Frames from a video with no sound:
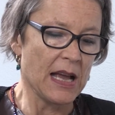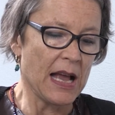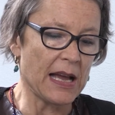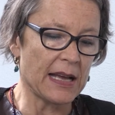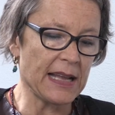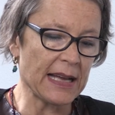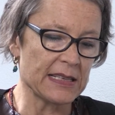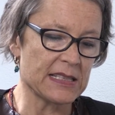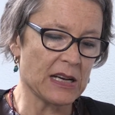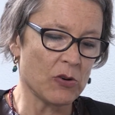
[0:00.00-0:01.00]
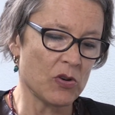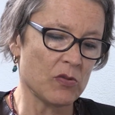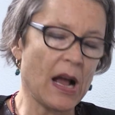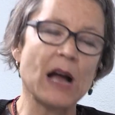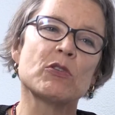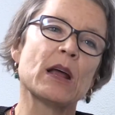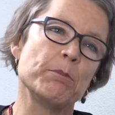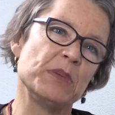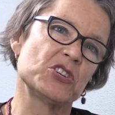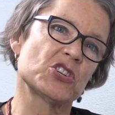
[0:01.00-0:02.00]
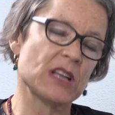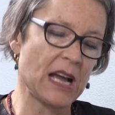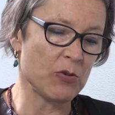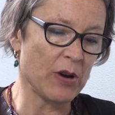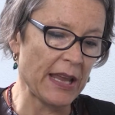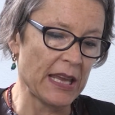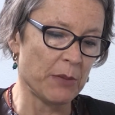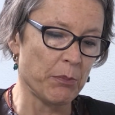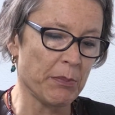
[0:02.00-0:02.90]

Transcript: Uh, that is our, our ambition, our aim.